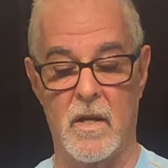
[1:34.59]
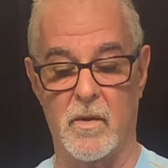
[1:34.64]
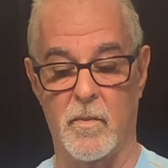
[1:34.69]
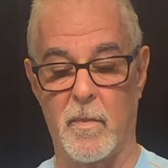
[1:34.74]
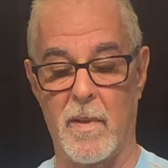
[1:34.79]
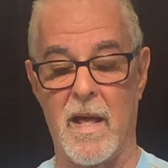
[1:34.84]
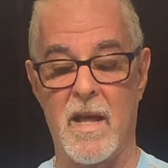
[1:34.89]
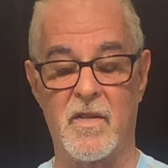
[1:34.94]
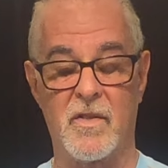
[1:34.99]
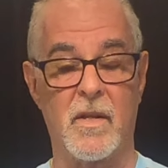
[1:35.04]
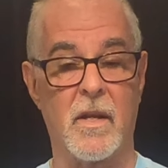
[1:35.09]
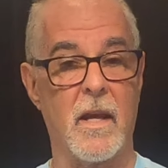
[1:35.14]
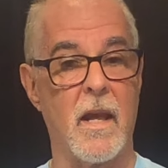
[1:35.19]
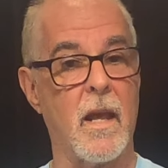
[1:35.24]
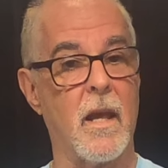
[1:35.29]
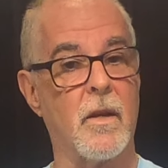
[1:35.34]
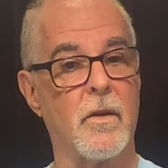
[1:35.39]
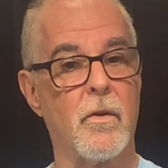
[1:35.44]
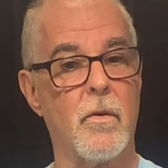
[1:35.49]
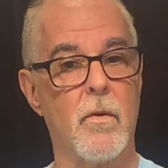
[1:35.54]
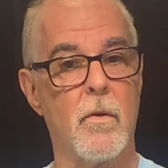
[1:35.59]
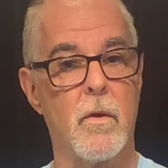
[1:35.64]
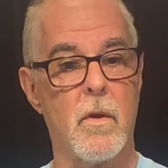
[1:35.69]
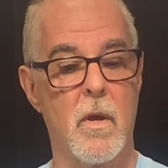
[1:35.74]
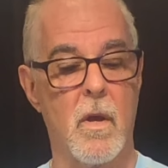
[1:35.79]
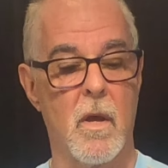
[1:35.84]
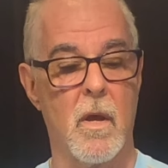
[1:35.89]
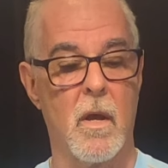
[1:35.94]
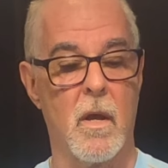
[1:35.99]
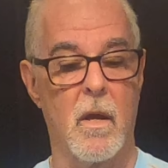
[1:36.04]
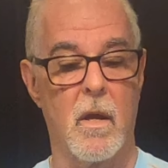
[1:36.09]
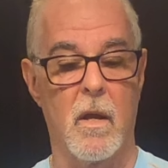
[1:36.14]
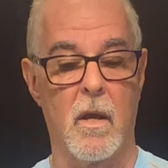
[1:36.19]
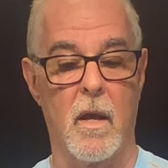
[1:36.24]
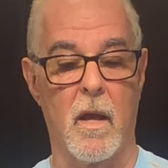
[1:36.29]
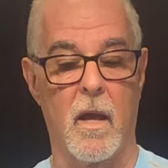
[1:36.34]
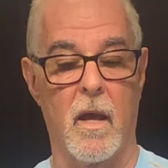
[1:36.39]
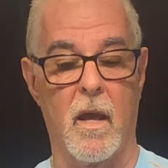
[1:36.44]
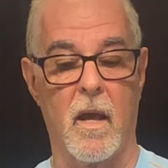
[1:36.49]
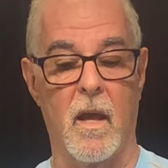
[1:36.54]
Has a plastic handle,
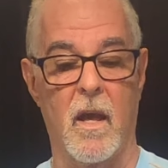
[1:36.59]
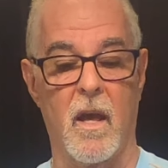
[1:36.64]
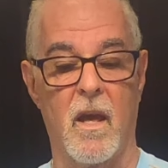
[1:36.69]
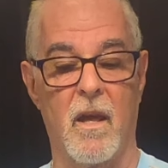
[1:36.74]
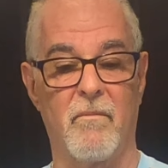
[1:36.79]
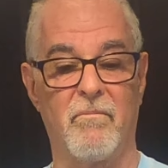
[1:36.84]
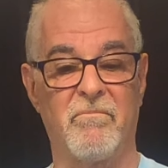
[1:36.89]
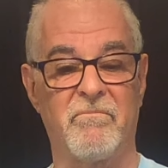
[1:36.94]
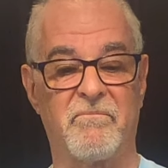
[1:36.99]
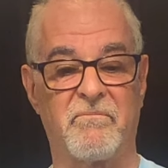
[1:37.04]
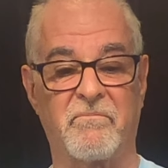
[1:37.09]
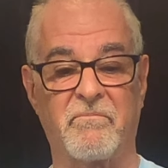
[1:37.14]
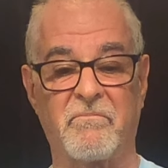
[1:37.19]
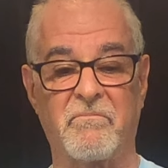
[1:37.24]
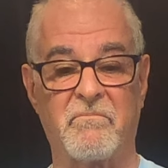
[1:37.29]
and